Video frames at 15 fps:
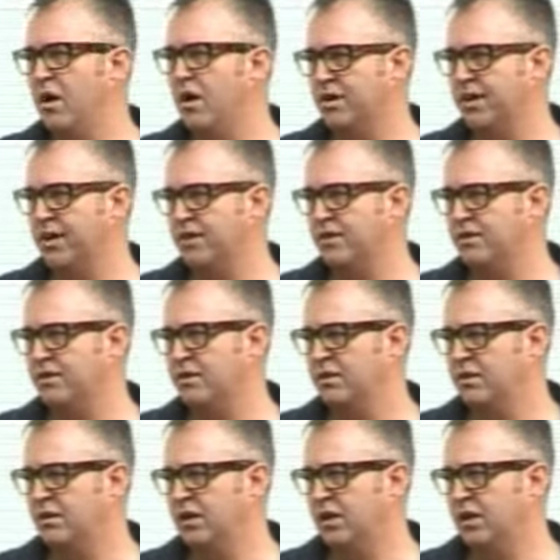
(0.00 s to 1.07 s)
market.
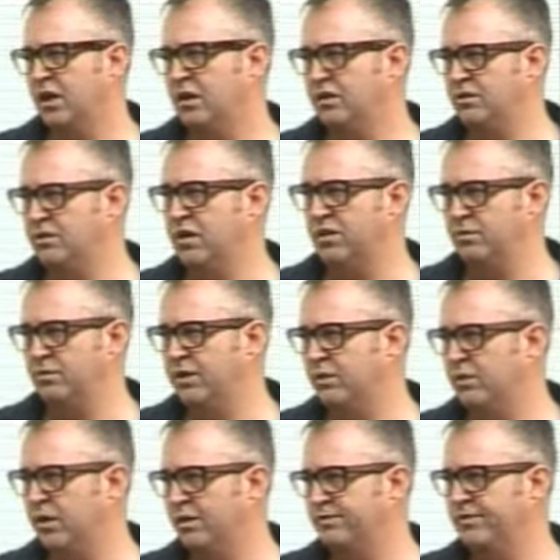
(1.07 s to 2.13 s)
You guys have
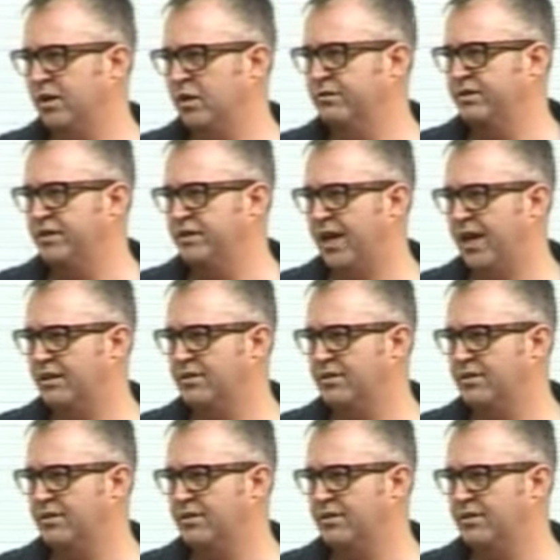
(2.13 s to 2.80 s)
been quite involved in that.